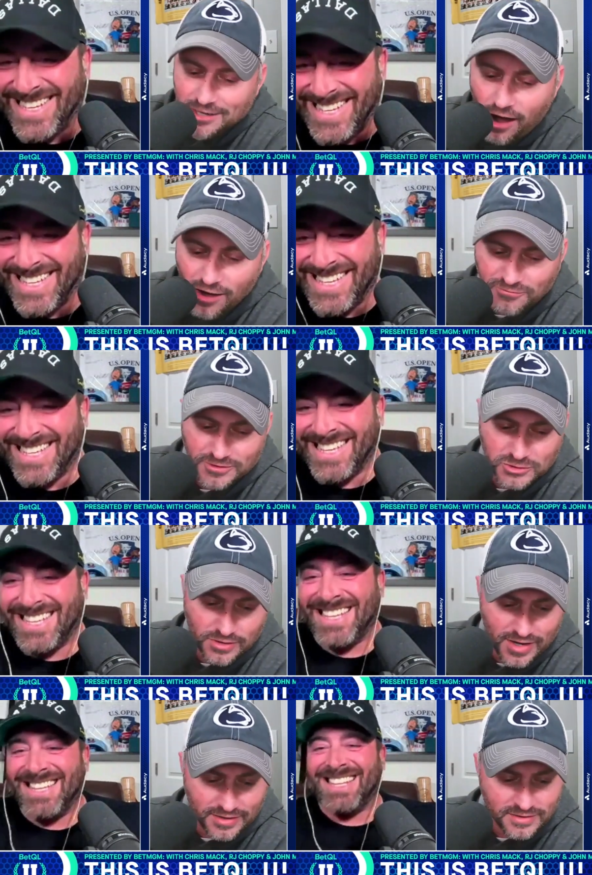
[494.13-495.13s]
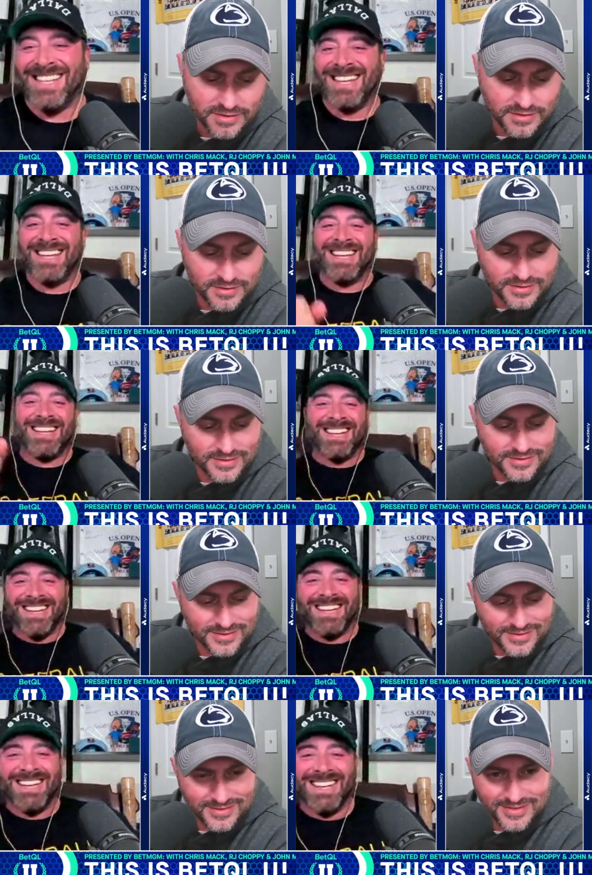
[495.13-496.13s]
Speaker 1: the conference right.
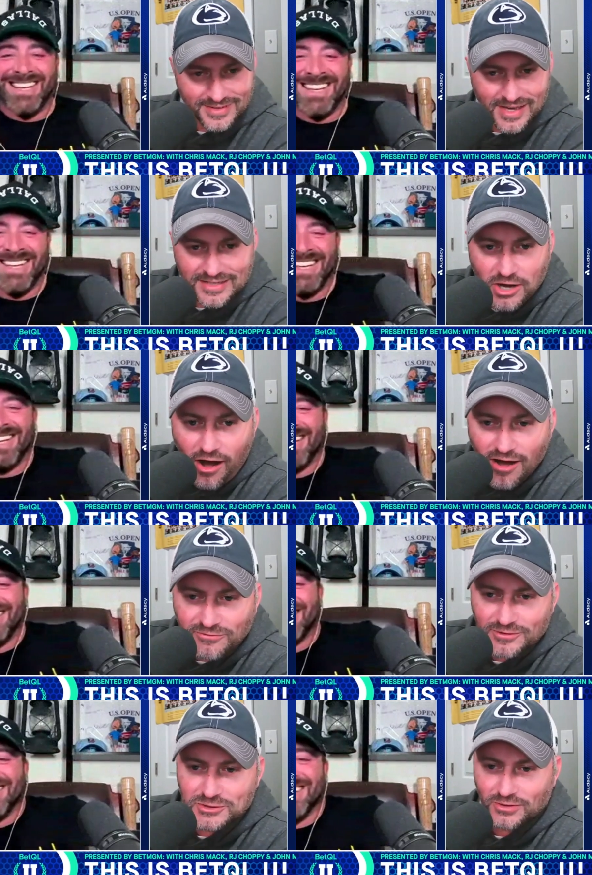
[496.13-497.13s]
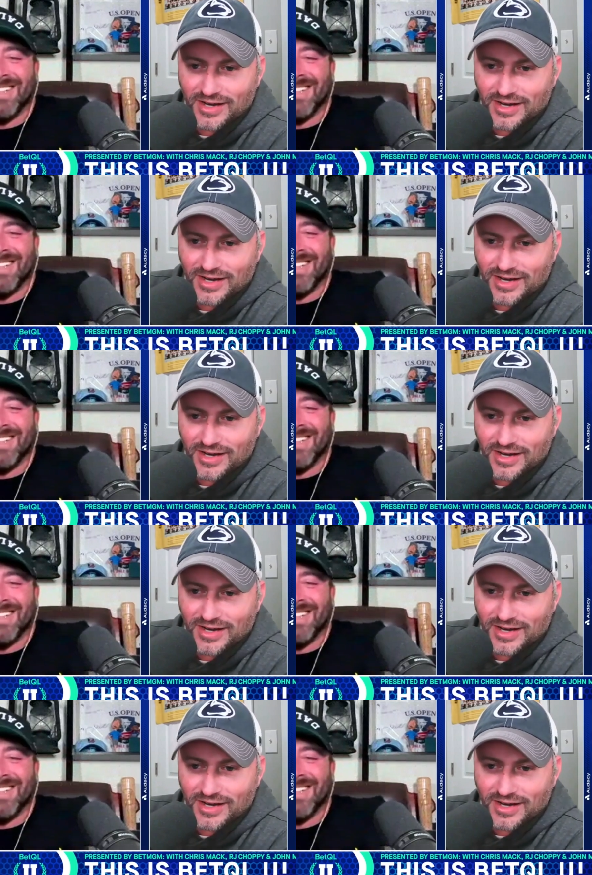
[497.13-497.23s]
He had the conference